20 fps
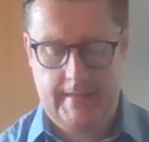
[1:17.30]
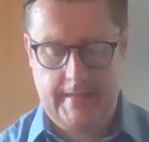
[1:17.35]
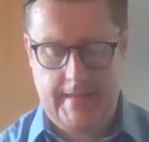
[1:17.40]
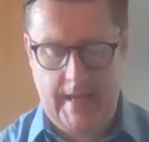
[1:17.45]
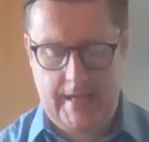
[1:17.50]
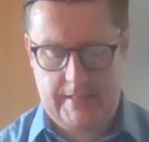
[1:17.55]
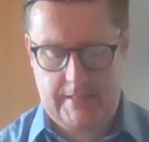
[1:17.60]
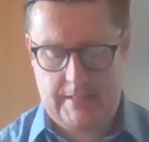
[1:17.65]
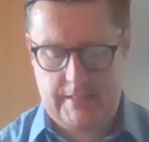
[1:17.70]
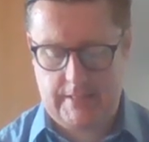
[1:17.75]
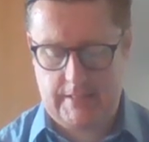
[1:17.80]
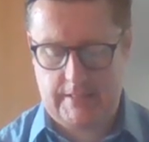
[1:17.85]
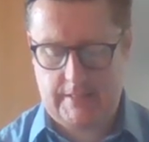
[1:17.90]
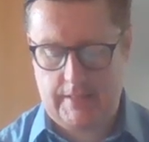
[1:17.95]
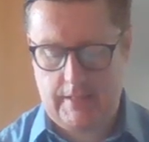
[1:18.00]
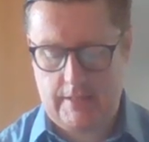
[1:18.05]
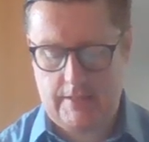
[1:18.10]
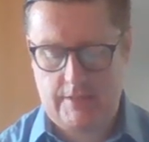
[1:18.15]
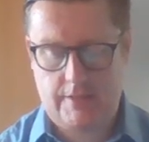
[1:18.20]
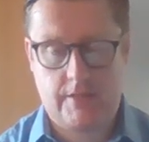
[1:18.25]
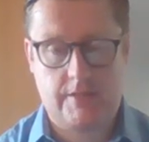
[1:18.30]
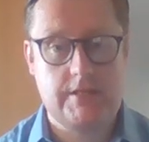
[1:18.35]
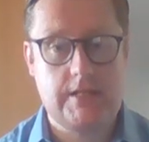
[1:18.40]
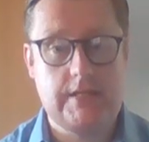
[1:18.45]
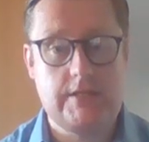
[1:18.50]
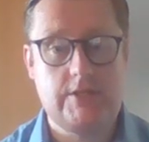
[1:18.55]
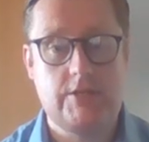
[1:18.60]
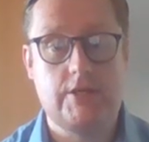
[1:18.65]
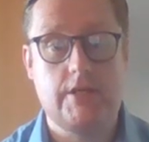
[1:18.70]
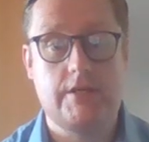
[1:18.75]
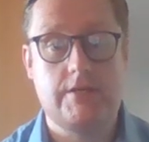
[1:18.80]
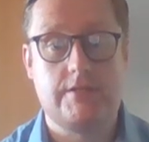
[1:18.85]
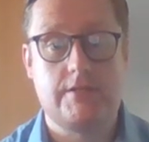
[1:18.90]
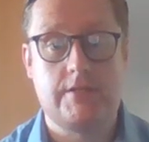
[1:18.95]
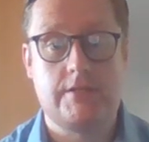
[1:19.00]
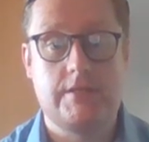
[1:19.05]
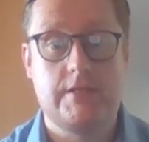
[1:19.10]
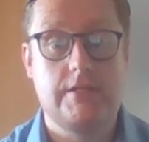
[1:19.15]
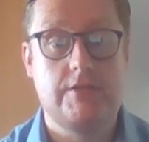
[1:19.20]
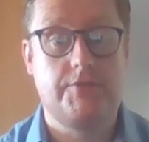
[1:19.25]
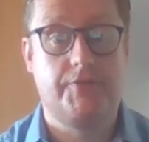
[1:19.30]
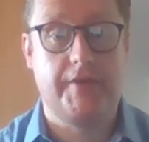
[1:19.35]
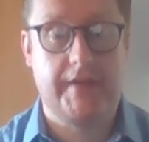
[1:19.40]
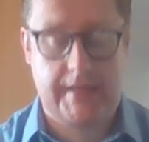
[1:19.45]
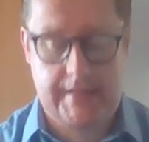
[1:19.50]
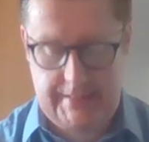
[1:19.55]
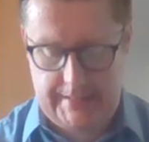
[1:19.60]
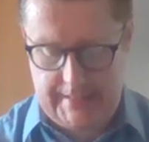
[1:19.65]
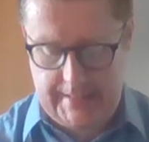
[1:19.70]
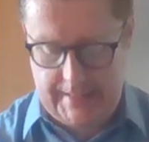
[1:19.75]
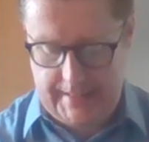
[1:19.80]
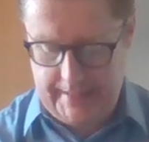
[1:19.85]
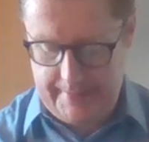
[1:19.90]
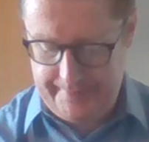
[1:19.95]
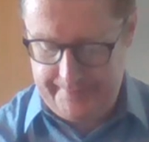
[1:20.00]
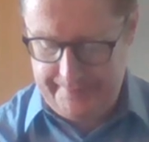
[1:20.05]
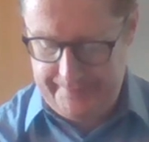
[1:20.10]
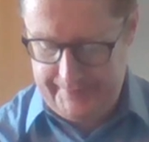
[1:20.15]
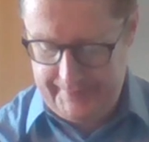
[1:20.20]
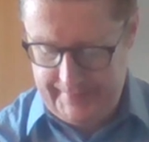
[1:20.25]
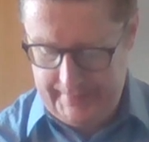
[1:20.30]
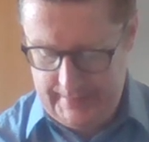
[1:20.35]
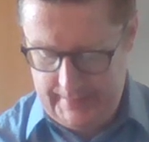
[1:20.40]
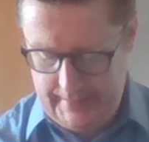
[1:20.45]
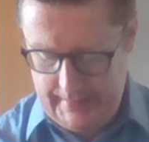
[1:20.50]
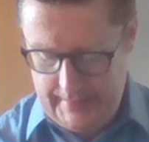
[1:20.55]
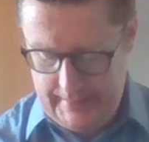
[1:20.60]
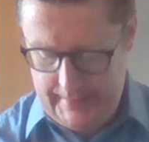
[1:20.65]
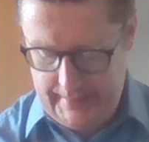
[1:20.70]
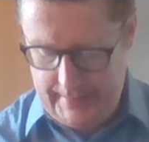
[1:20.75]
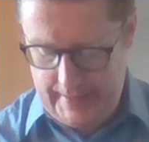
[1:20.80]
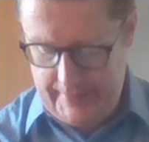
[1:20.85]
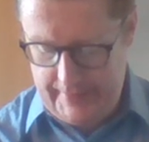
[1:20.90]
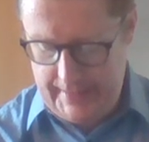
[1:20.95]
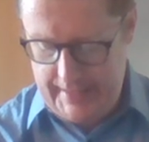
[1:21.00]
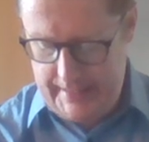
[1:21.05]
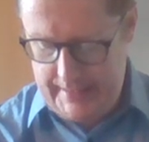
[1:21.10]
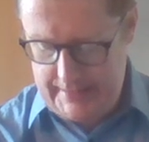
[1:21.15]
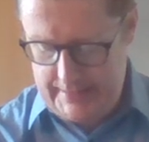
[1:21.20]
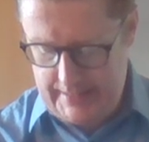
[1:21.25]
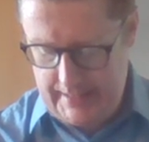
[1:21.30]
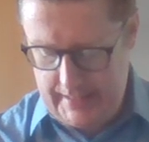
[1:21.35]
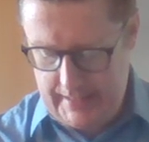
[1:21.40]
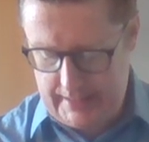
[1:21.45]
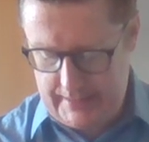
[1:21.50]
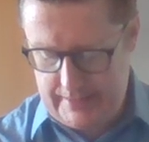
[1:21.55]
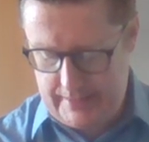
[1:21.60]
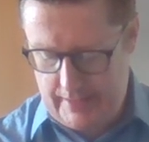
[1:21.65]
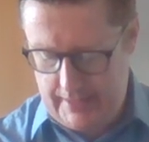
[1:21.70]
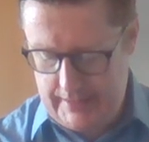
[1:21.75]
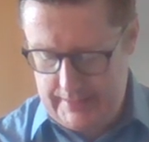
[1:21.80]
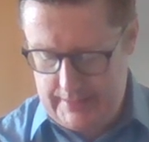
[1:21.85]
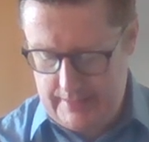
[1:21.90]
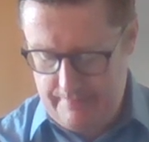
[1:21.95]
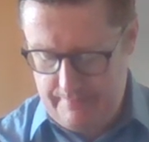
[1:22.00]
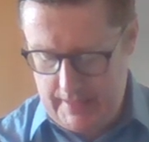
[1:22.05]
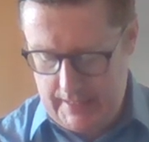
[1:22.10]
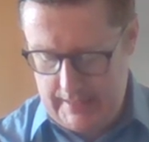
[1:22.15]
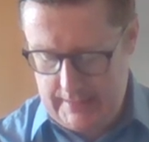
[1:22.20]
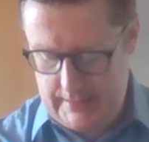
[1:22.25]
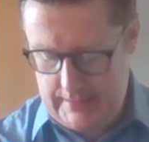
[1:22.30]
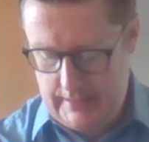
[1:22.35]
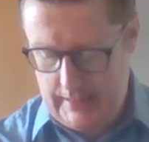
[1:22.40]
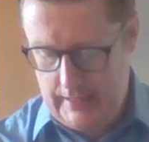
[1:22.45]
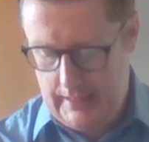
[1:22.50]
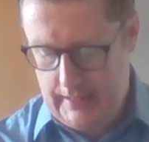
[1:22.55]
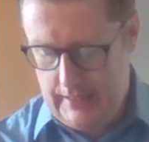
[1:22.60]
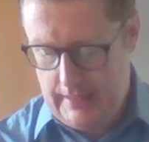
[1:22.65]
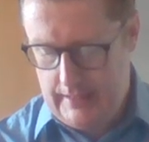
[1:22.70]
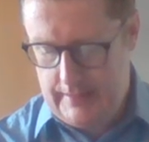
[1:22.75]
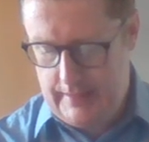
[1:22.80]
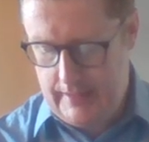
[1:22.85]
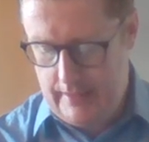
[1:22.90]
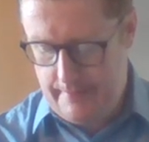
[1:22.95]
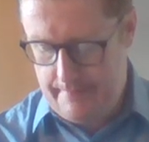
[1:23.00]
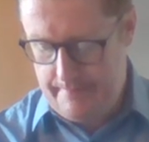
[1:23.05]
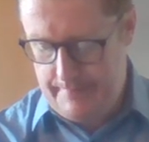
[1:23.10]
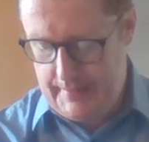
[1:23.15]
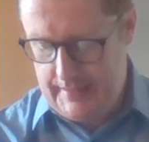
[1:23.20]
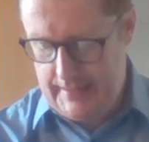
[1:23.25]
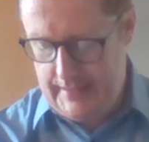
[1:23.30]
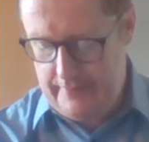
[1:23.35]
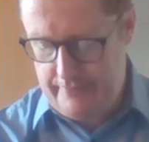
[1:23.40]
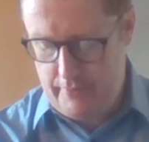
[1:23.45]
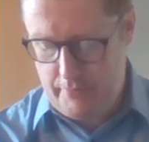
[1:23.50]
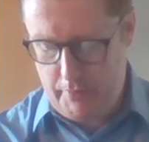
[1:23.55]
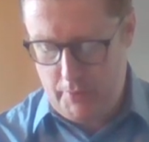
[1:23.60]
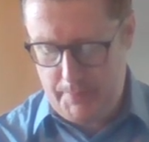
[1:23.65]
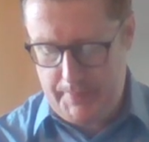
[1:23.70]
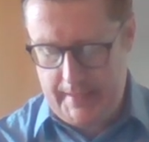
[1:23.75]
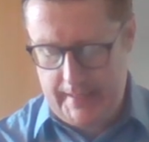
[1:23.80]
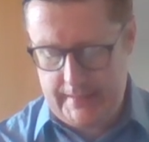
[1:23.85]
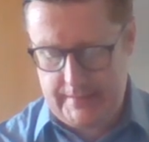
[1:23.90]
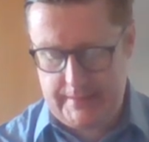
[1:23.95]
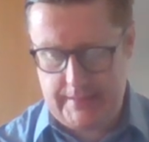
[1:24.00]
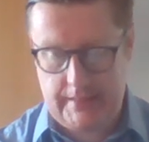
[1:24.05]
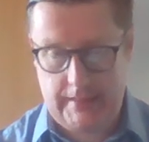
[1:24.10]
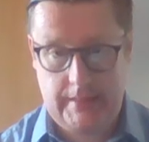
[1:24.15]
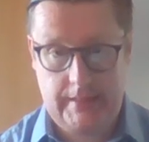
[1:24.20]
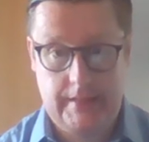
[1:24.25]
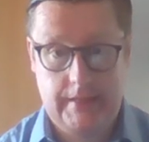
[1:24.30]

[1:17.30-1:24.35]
Yes, a sausage for his dinner. Now here's the exciting bit, the unbelievable bit.